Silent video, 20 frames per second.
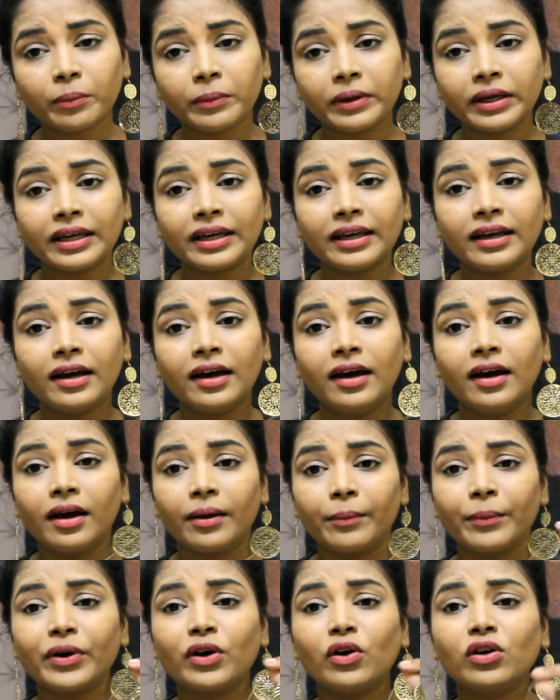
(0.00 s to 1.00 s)
me
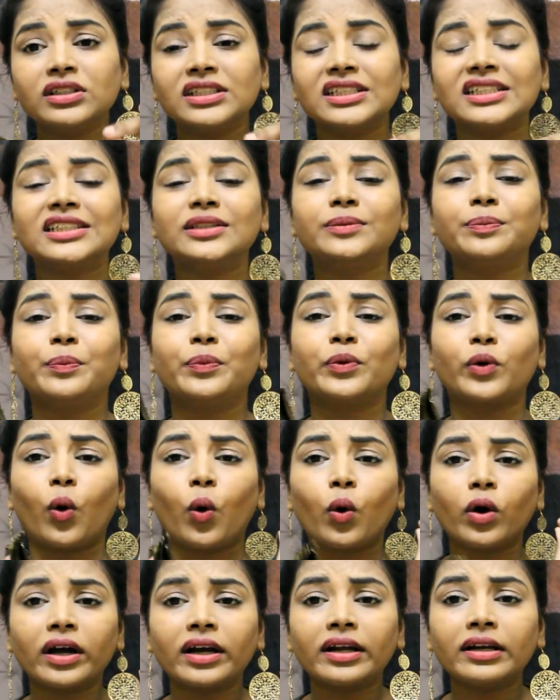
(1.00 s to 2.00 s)
because this is
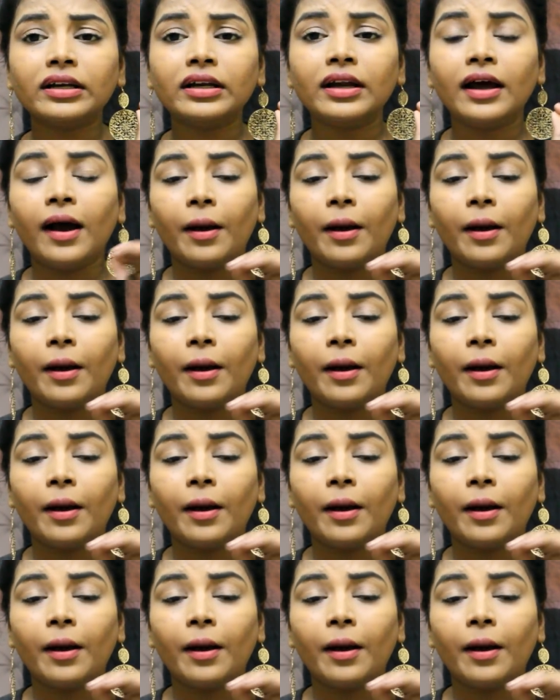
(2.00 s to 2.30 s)
broken.